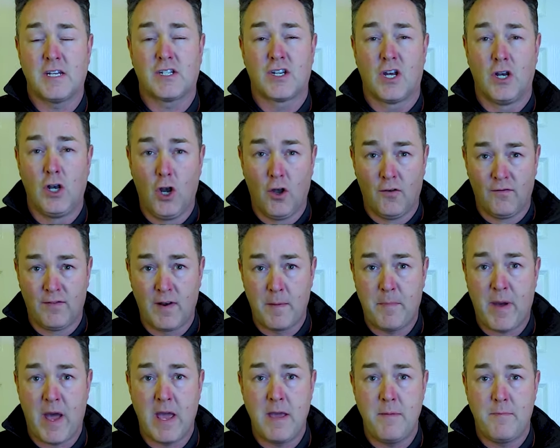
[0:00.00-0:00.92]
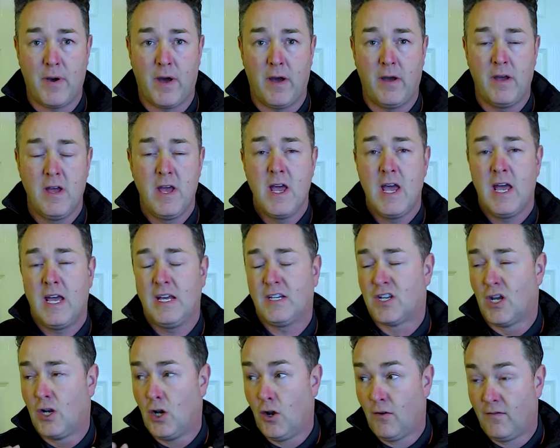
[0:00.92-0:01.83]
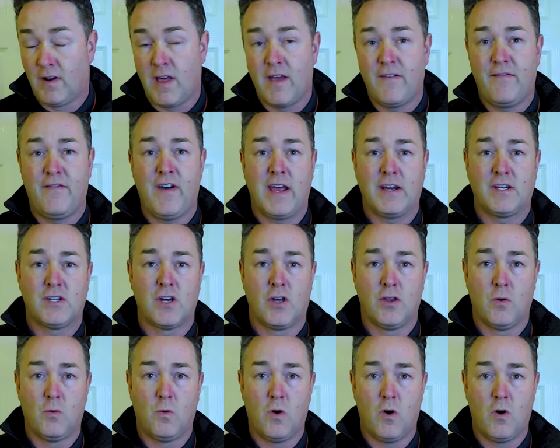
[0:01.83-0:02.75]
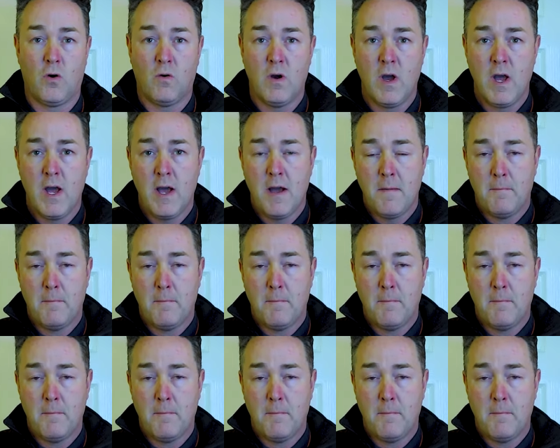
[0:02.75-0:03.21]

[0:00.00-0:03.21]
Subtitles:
It's a lovely paper. It's a lovely effect on the wall.